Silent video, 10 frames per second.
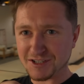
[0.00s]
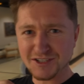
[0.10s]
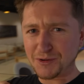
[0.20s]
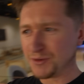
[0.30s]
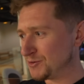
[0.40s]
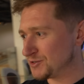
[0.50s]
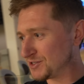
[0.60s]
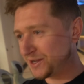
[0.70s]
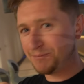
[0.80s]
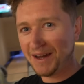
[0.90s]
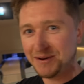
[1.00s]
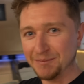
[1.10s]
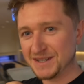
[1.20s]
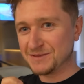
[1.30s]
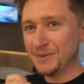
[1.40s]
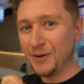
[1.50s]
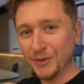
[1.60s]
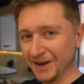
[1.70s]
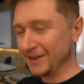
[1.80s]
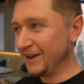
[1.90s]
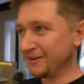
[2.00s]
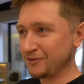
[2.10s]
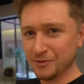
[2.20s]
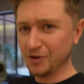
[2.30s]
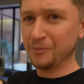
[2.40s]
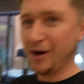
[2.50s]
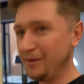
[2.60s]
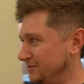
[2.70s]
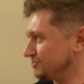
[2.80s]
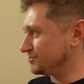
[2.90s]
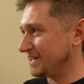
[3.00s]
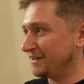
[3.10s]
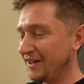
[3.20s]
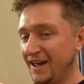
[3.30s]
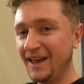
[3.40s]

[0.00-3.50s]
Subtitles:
is so cool just to come down and play some bowling, like from your apartment just down there.